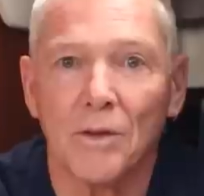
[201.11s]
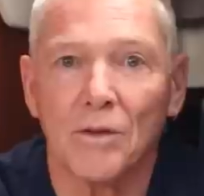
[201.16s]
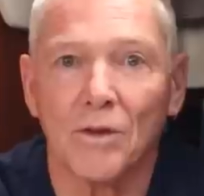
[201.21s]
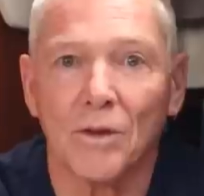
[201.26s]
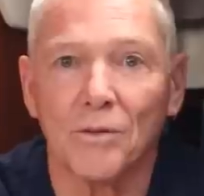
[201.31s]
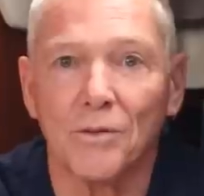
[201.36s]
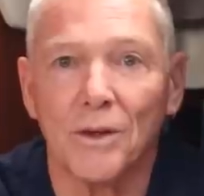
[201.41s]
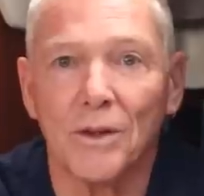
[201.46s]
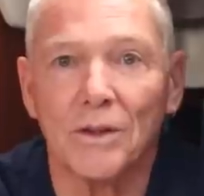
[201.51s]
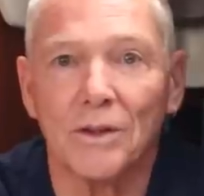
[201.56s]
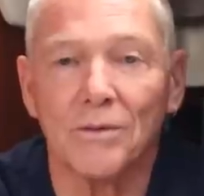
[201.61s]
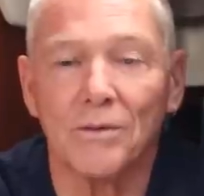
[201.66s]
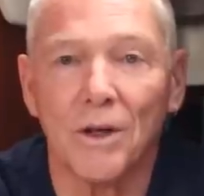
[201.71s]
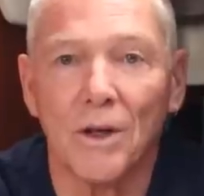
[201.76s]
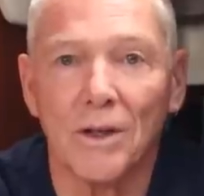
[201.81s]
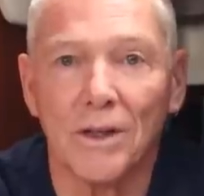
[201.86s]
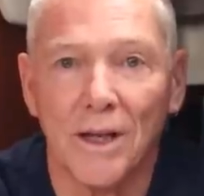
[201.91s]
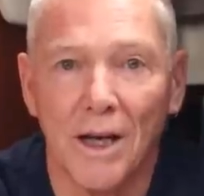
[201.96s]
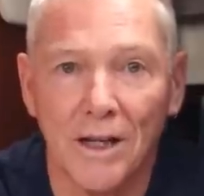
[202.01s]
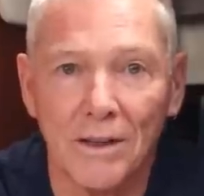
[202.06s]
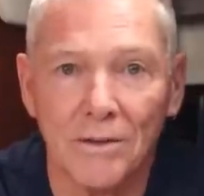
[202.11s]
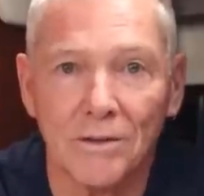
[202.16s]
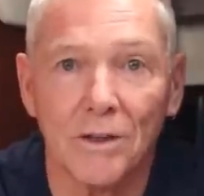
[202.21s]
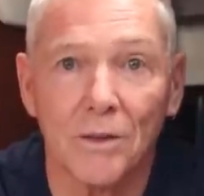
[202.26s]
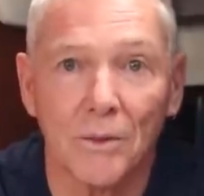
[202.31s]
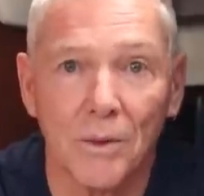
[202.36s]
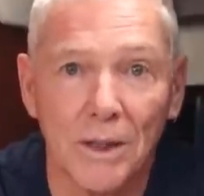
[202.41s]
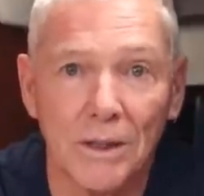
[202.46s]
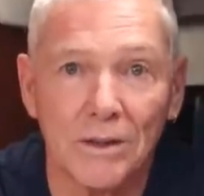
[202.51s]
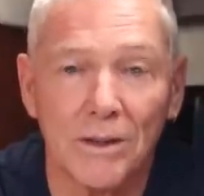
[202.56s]
So first of all, yes,
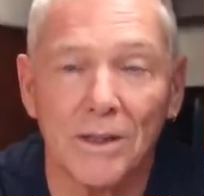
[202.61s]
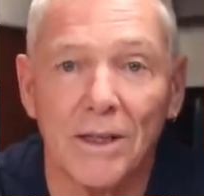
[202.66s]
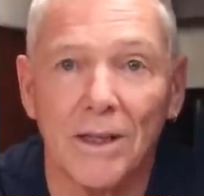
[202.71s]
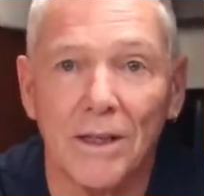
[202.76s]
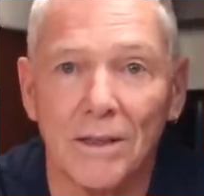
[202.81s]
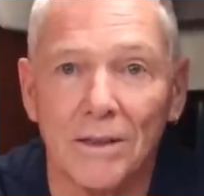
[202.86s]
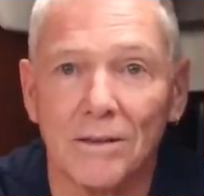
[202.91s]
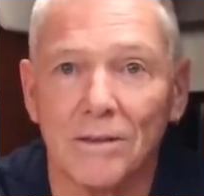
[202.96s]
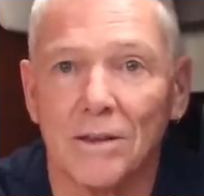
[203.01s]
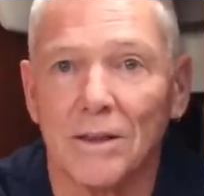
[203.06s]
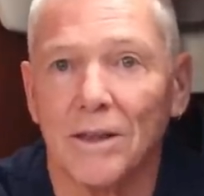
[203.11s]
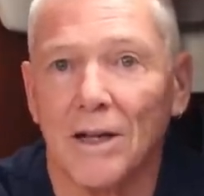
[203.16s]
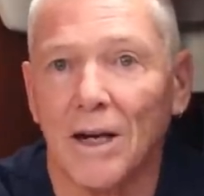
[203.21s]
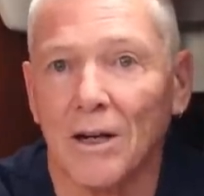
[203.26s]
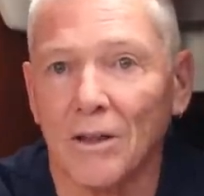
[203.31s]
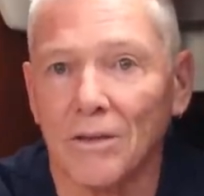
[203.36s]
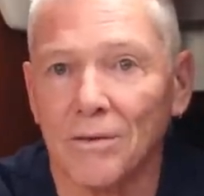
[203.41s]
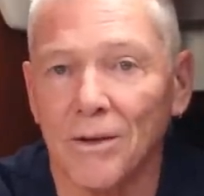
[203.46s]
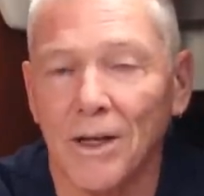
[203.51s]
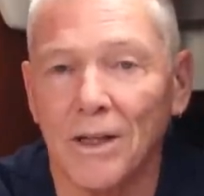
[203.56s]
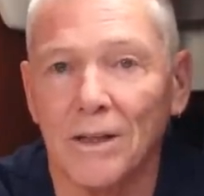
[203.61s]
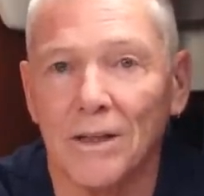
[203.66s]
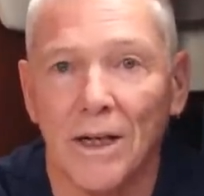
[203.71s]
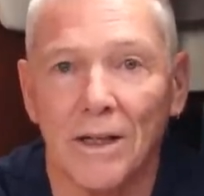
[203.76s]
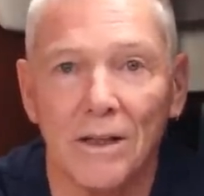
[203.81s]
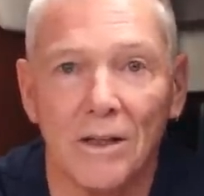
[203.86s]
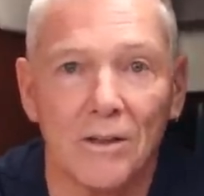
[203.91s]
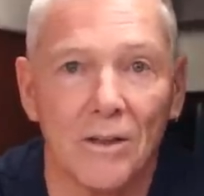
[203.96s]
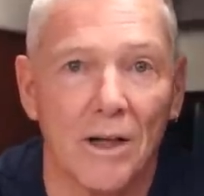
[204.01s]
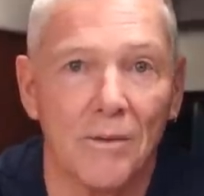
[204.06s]
the risk is elevated.
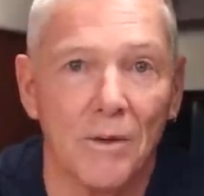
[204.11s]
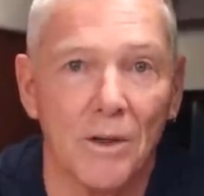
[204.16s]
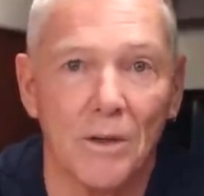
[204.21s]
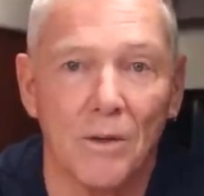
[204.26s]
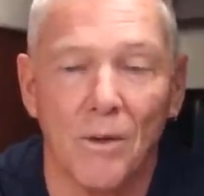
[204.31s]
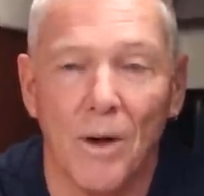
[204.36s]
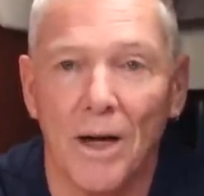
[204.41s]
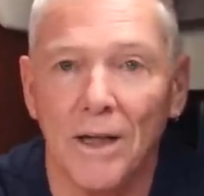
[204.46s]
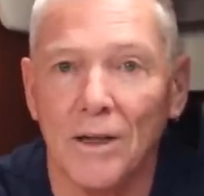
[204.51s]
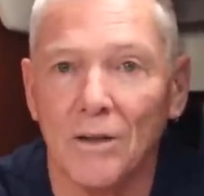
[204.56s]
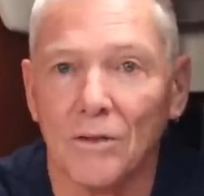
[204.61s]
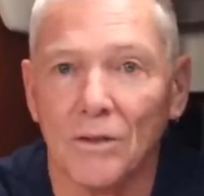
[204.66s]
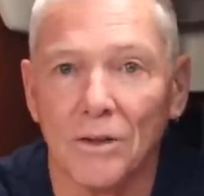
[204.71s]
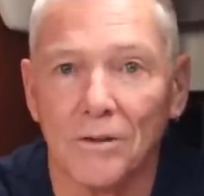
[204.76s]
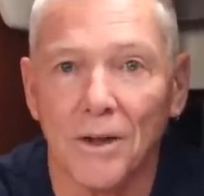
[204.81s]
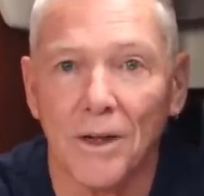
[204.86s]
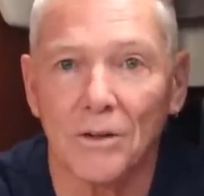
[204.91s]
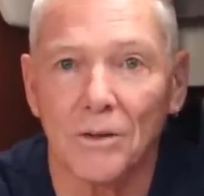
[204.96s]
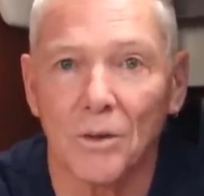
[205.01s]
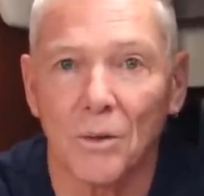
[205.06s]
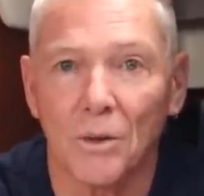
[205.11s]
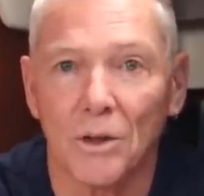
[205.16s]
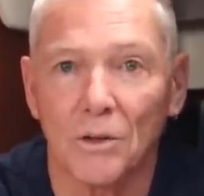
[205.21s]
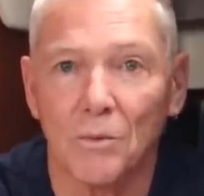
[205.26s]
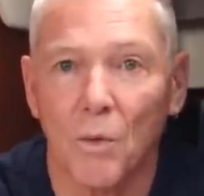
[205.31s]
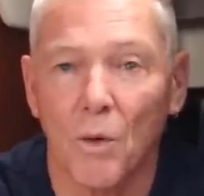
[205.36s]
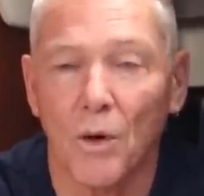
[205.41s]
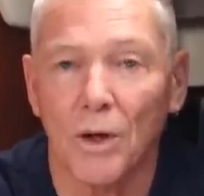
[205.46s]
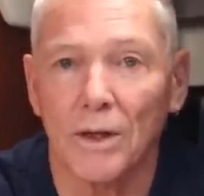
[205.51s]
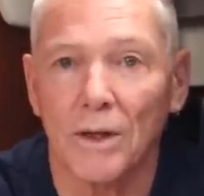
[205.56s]
Anytime you do any sort of outdoor
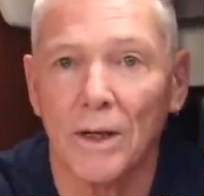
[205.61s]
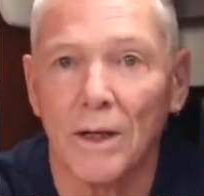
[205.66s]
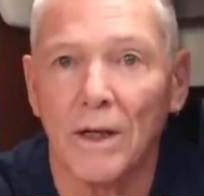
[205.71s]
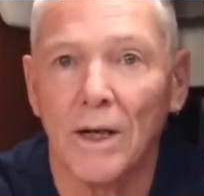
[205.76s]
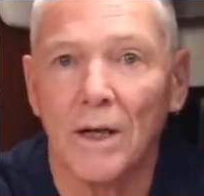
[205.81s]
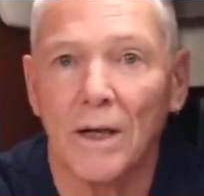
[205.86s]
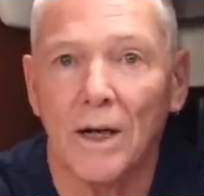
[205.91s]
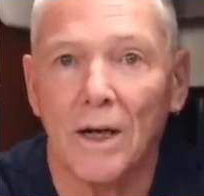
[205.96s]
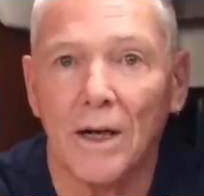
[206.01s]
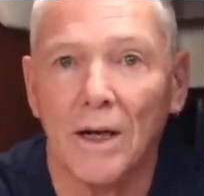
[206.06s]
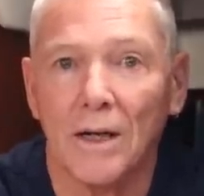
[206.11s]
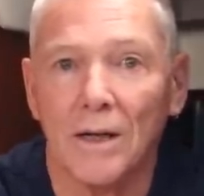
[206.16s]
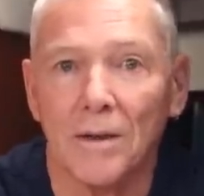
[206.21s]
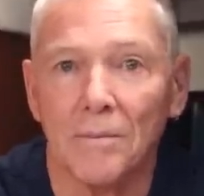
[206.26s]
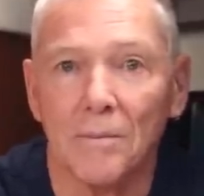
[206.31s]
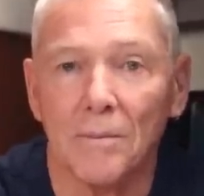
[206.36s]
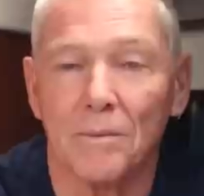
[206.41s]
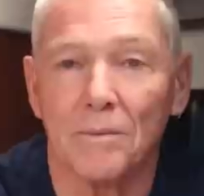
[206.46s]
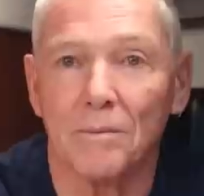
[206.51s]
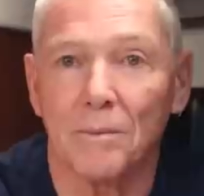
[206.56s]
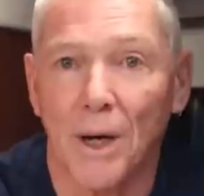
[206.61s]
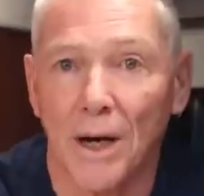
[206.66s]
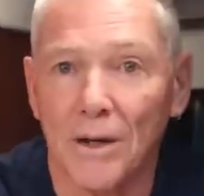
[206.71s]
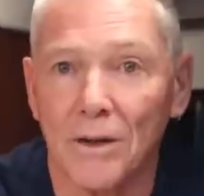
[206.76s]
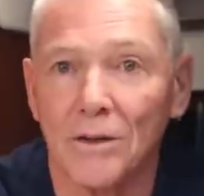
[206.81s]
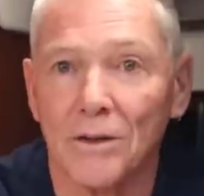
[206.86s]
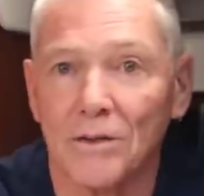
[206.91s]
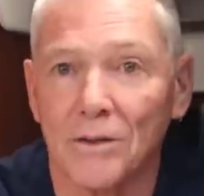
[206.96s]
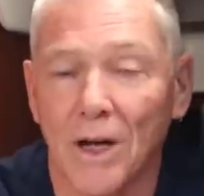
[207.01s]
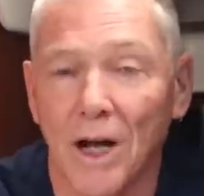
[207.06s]
sport by
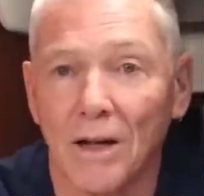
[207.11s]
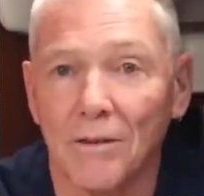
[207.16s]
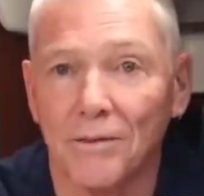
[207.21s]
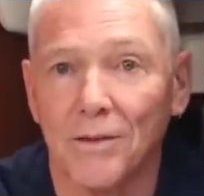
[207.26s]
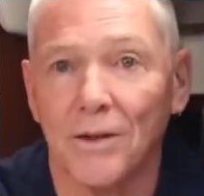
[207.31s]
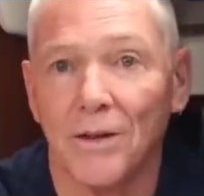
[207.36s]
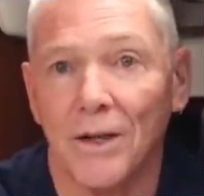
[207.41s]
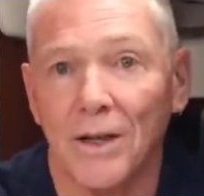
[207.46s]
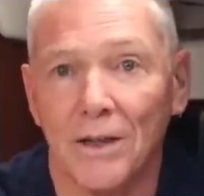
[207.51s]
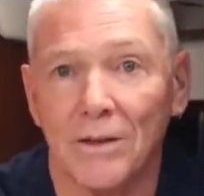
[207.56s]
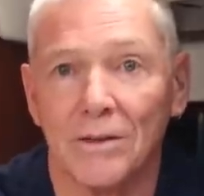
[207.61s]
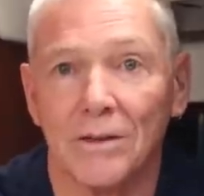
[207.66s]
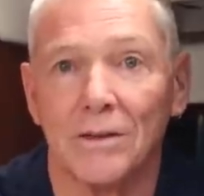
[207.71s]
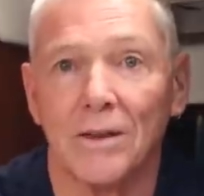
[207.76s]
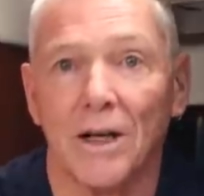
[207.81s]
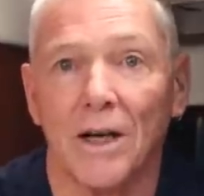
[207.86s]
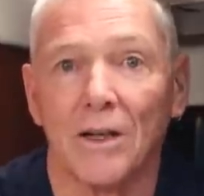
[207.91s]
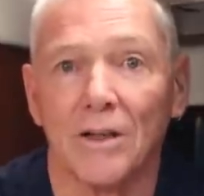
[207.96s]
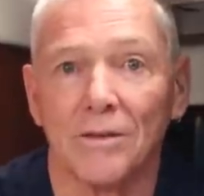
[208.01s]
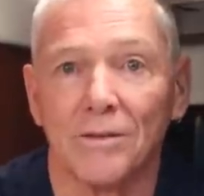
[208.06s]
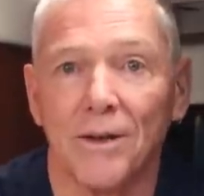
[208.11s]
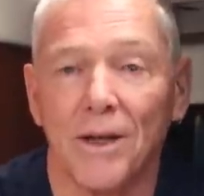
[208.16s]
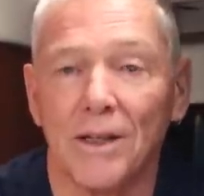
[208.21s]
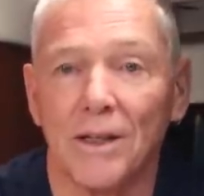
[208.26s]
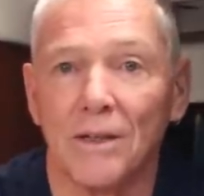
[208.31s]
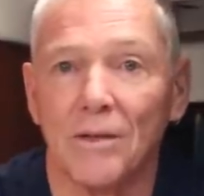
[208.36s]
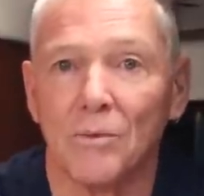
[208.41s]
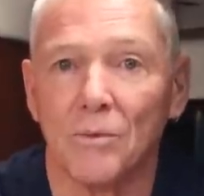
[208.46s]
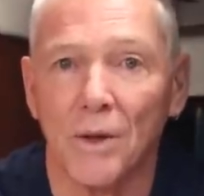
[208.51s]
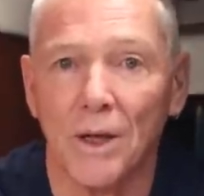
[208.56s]
yourself, there is an
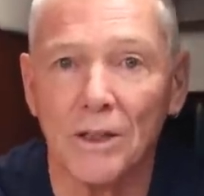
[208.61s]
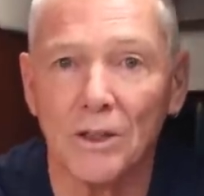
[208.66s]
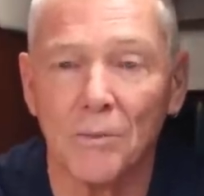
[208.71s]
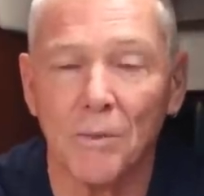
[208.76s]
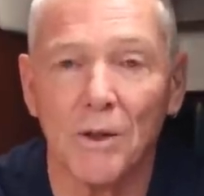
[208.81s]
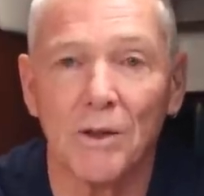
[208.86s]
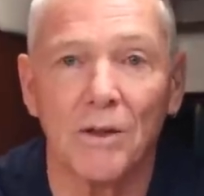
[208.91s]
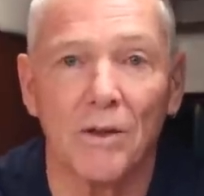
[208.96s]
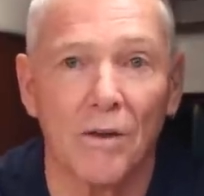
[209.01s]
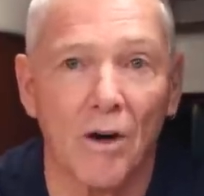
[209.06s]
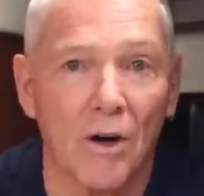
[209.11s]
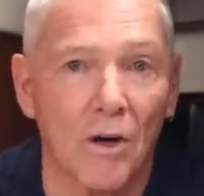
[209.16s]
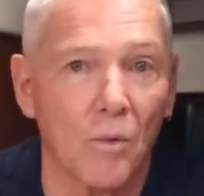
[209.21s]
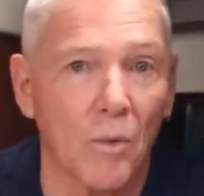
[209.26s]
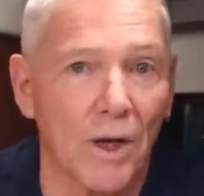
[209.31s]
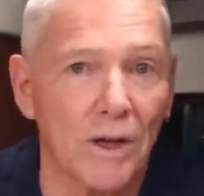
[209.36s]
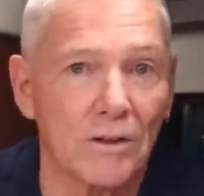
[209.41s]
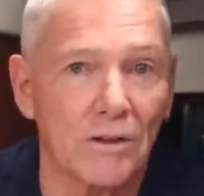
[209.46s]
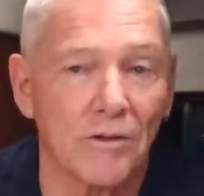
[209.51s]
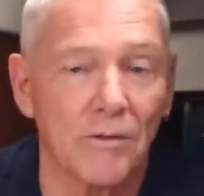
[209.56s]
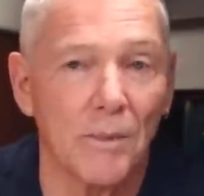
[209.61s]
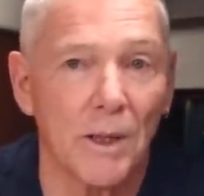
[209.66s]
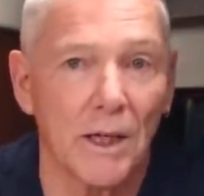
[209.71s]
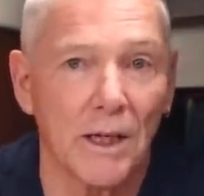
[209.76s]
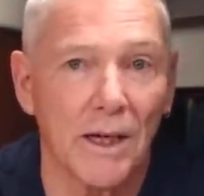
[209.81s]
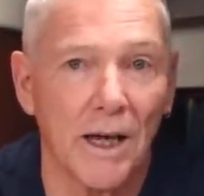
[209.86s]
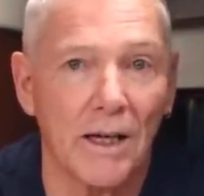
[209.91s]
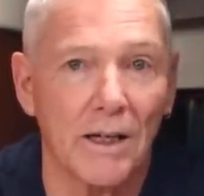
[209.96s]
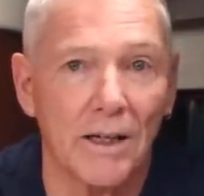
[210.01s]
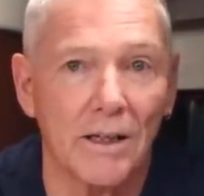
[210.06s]
elevated risk, but there are ways of
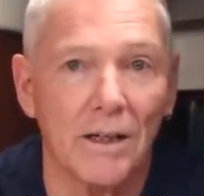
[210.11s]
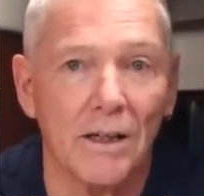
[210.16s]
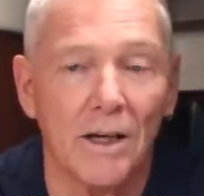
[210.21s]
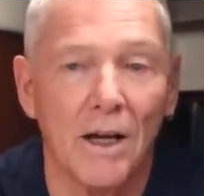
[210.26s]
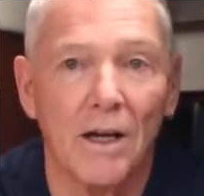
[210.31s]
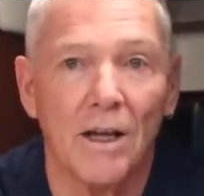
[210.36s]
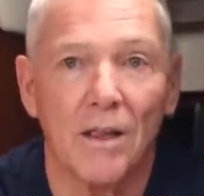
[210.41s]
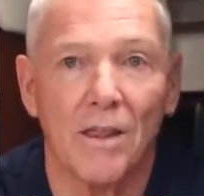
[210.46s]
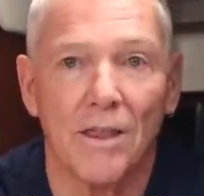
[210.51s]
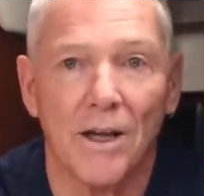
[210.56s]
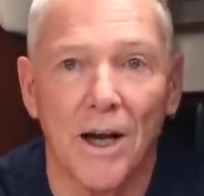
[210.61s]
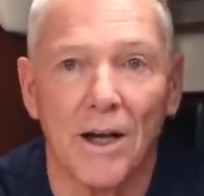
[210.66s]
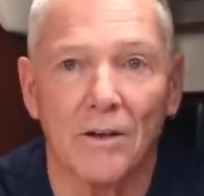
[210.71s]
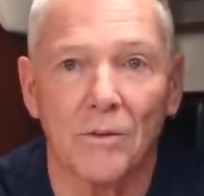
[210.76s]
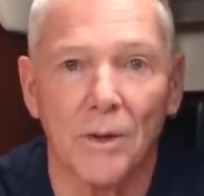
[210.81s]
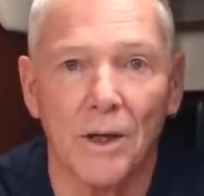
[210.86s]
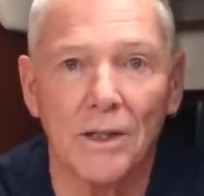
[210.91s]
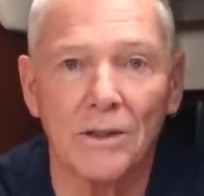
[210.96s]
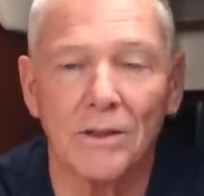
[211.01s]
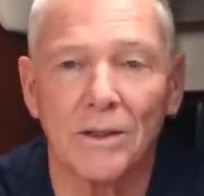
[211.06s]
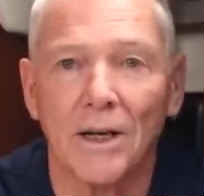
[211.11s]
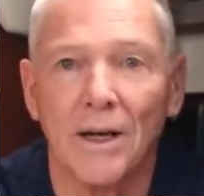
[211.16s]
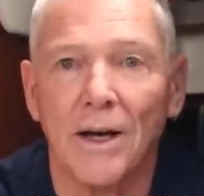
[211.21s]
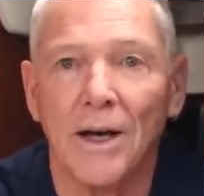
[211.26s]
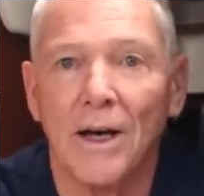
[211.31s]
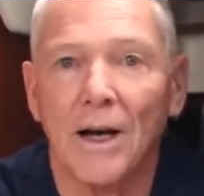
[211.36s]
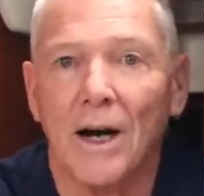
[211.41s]
mitigating that risk.